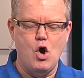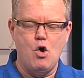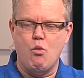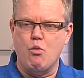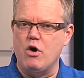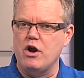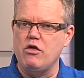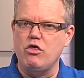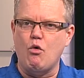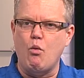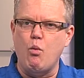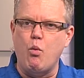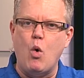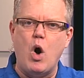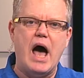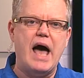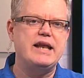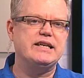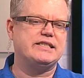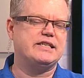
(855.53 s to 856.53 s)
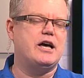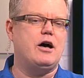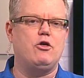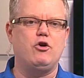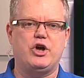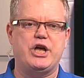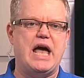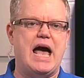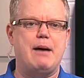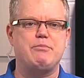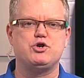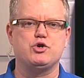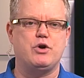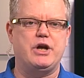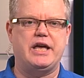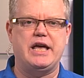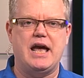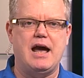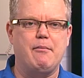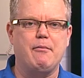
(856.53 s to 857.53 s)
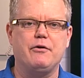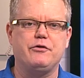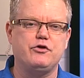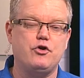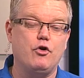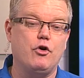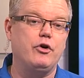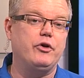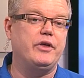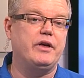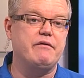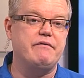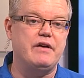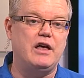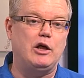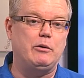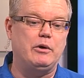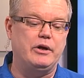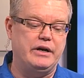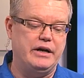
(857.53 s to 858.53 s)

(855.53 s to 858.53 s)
one of the widest color capturing cameras currently available.